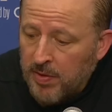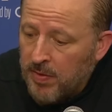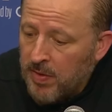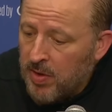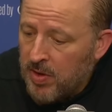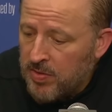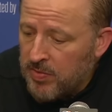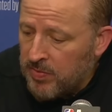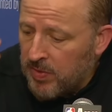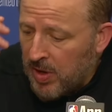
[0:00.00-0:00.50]

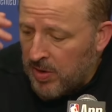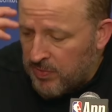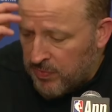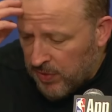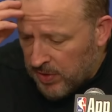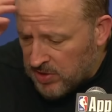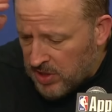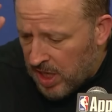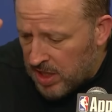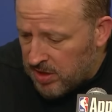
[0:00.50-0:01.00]
And
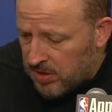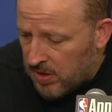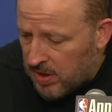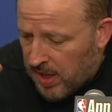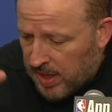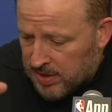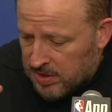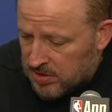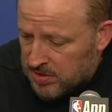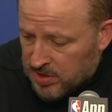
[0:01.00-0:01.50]
first, I'd
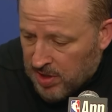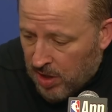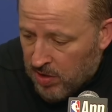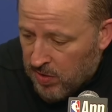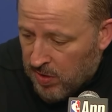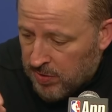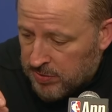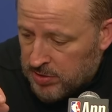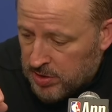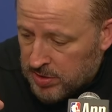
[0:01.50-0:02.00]
like to start
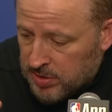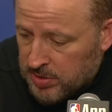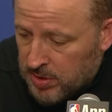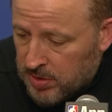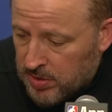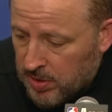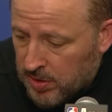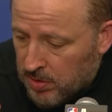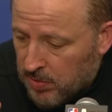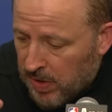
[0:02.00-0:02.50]
off just
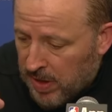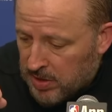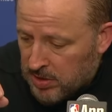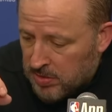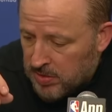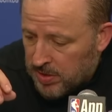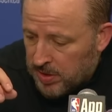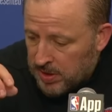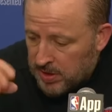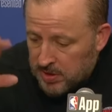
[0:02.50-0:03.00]

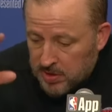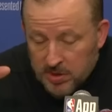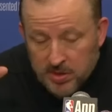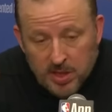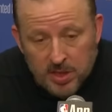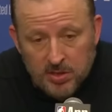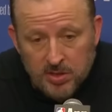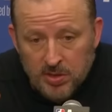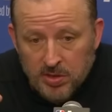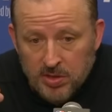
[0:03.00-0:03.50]
congratulating the
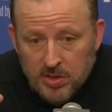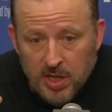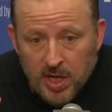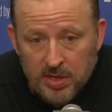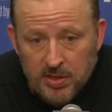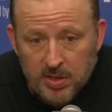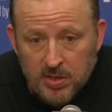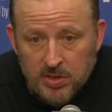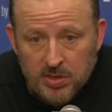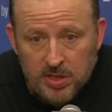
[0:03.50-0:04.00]
Sixers
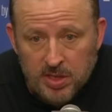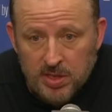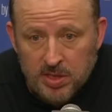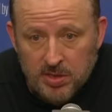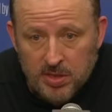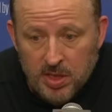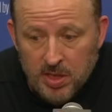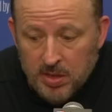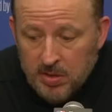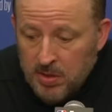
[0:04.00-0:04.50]
on their
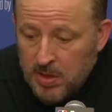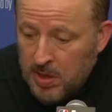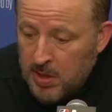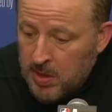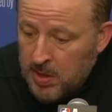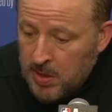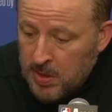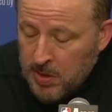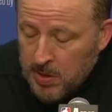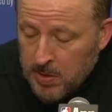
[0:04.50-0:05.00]
season,
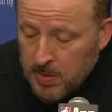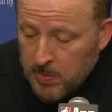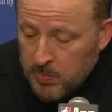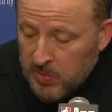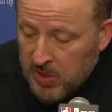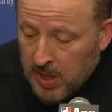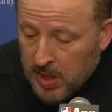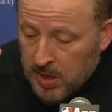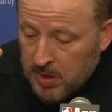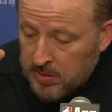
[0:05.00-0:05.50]

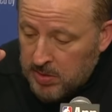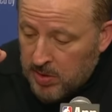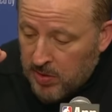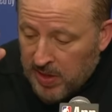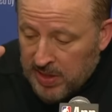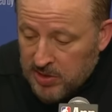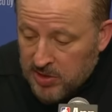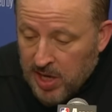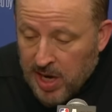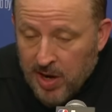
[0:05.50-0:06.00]
their
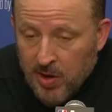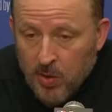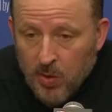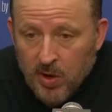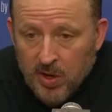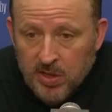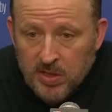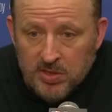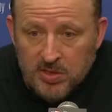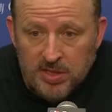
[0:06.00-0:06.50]
entire
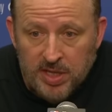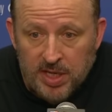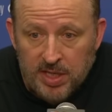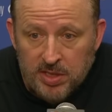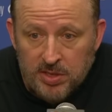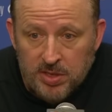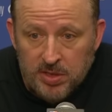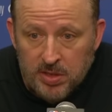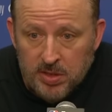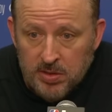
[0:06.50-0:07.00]

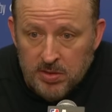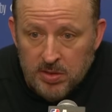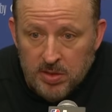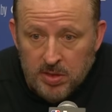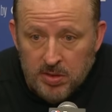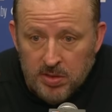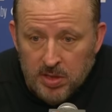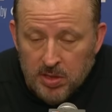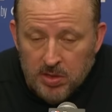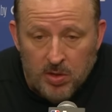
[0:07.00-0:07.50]
organization,
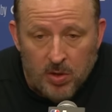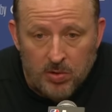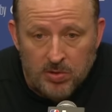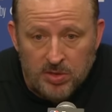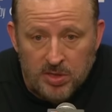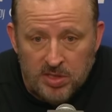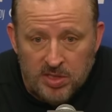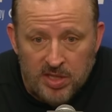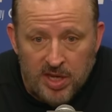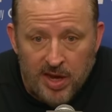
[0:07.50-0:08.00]
their
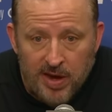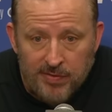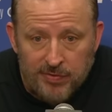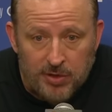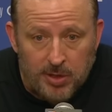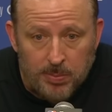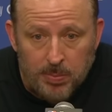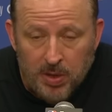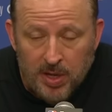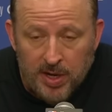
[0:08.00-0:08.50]
coaching staff,
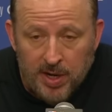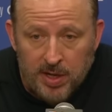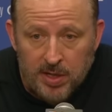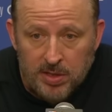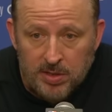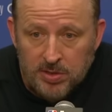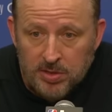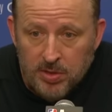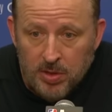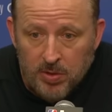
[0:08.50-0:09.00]
their
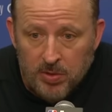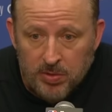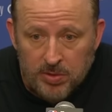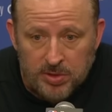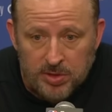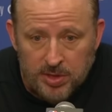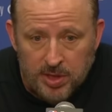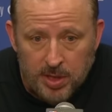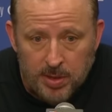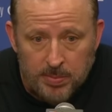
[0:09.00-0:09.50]
players,
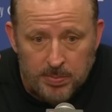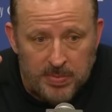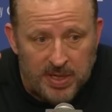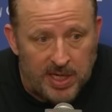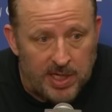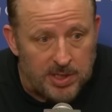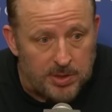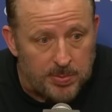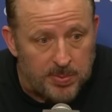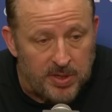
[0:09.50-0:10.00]
ownership,
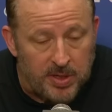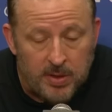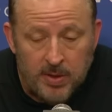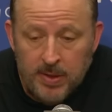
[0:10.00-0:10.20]
management.